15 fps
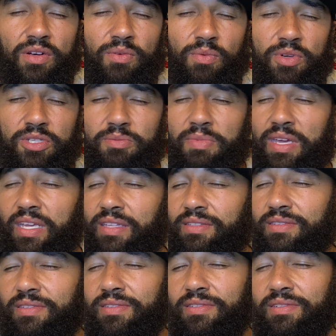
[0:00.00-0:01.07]
which
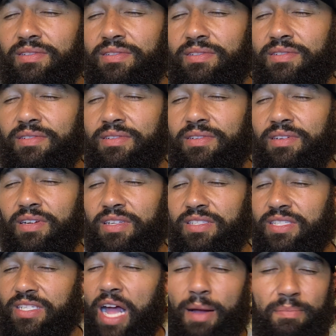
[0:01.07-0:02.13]
means
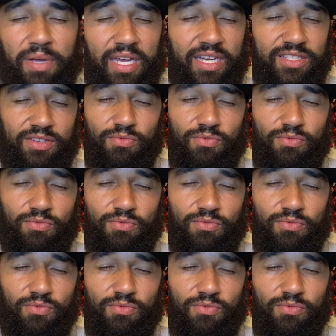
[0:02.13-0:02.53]
it's not because